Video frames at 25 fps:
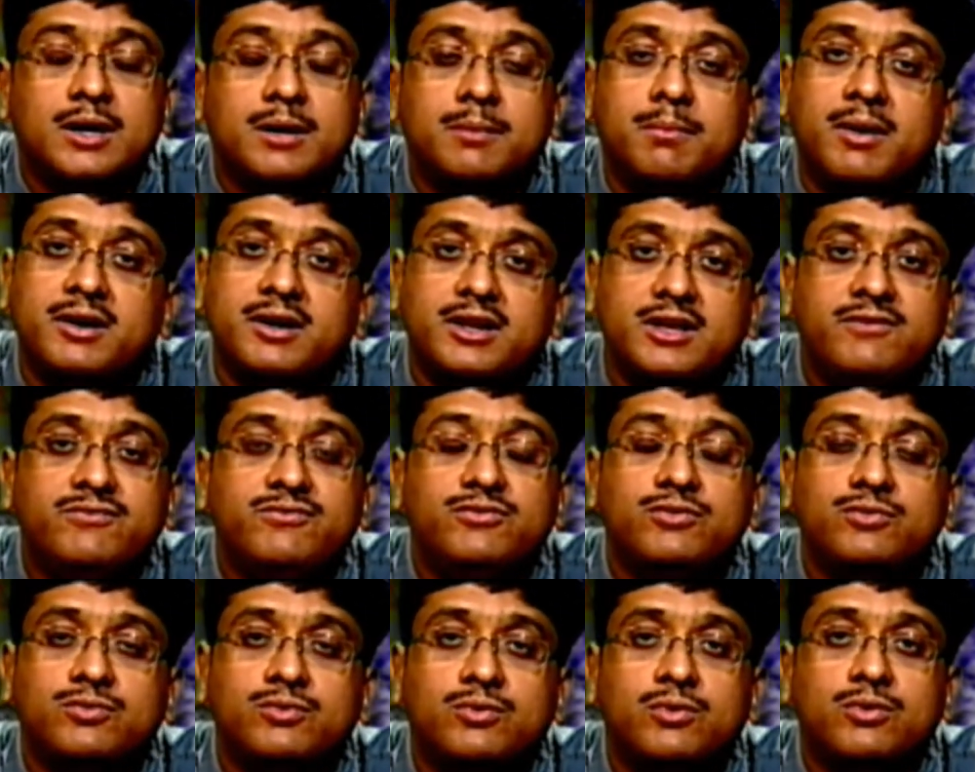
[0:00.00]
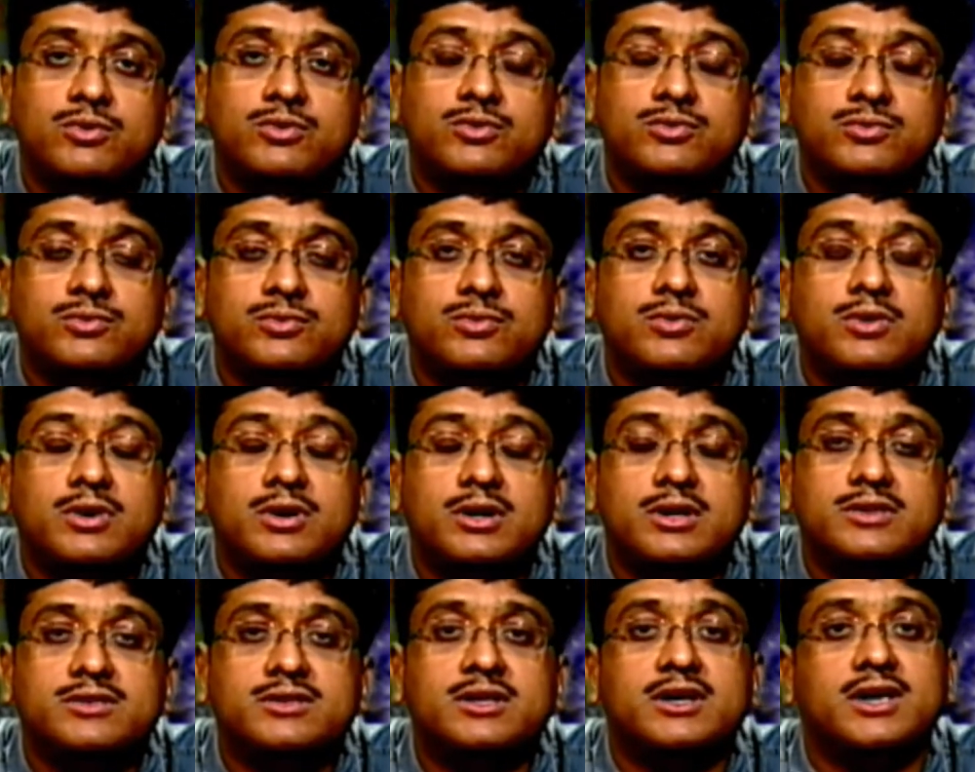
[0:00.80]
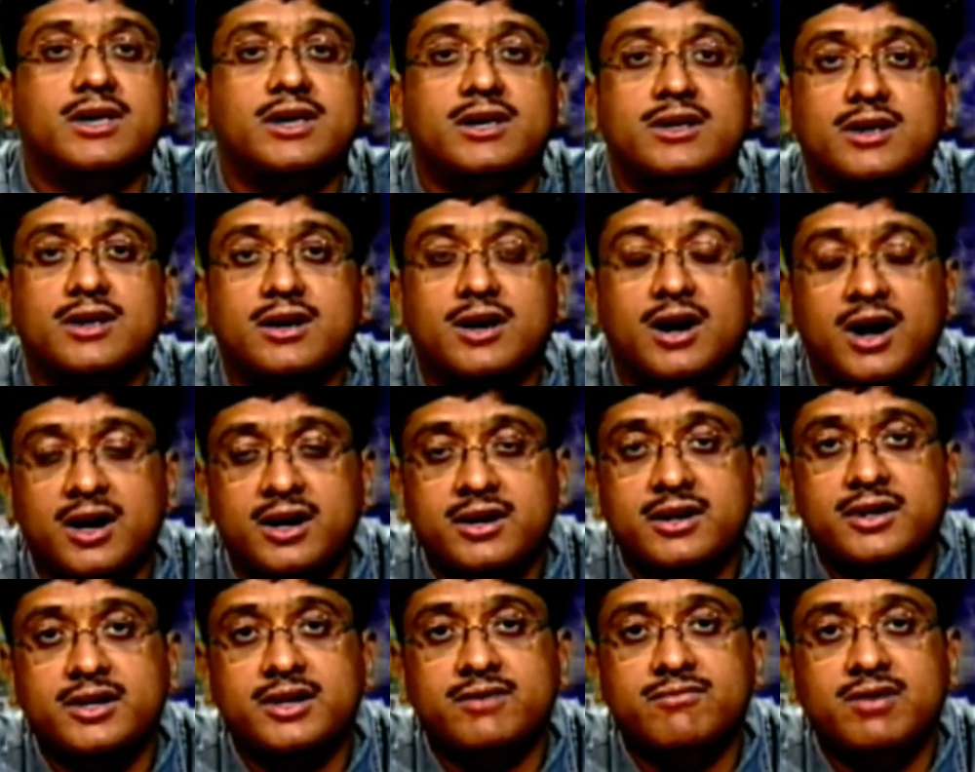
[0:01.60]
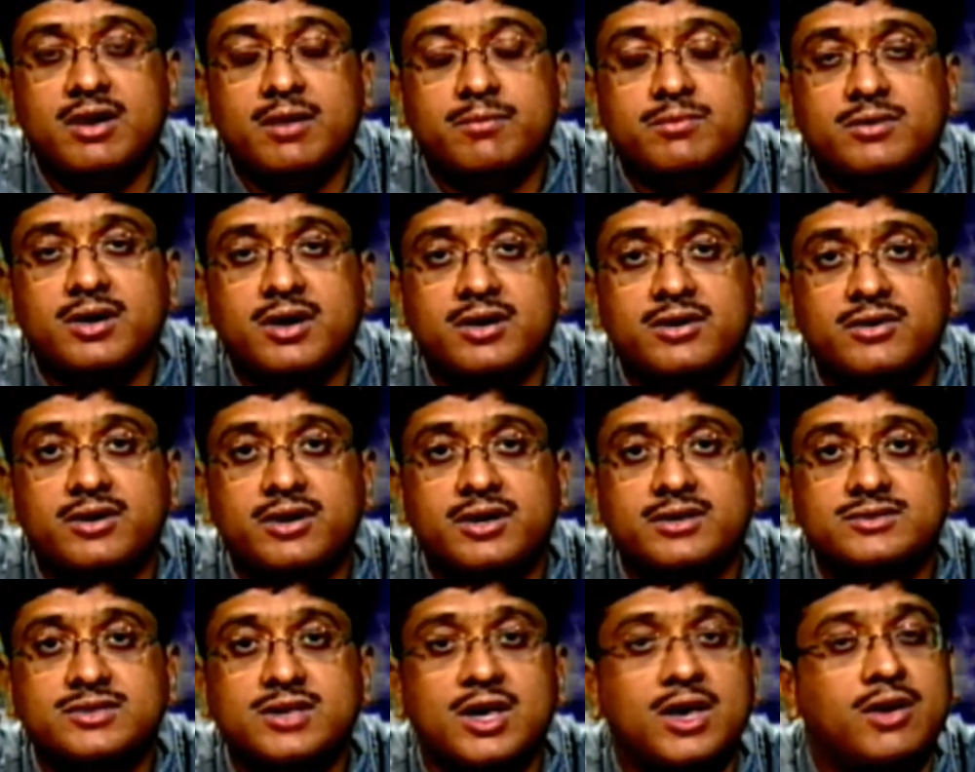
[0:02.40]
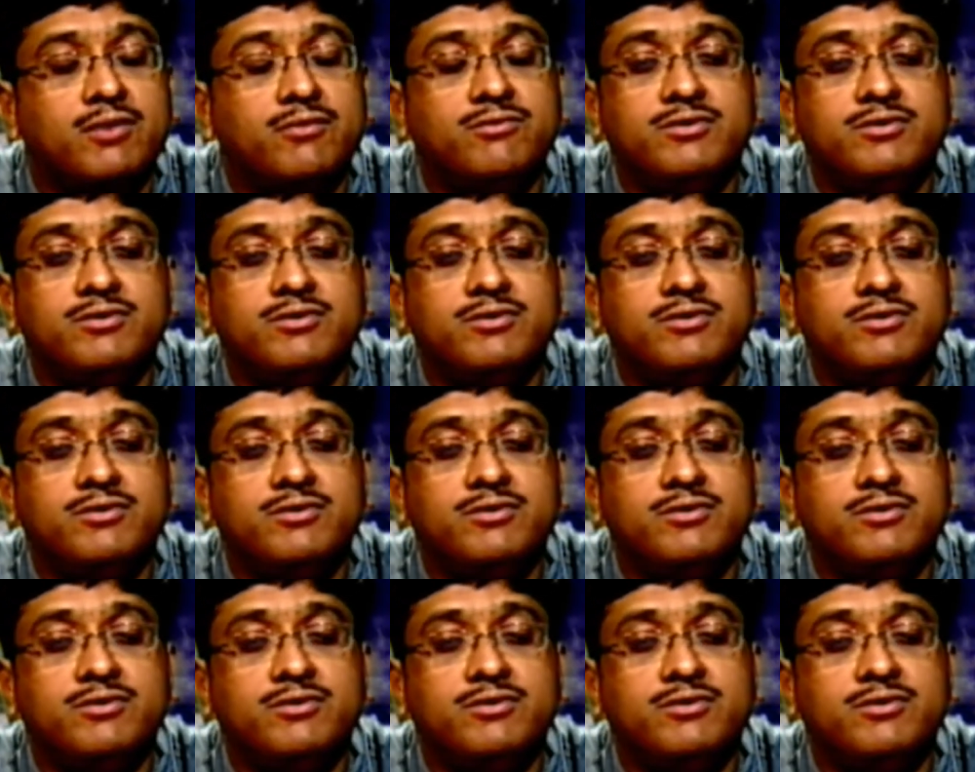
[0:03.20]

But if you go to the underdeveloped countries,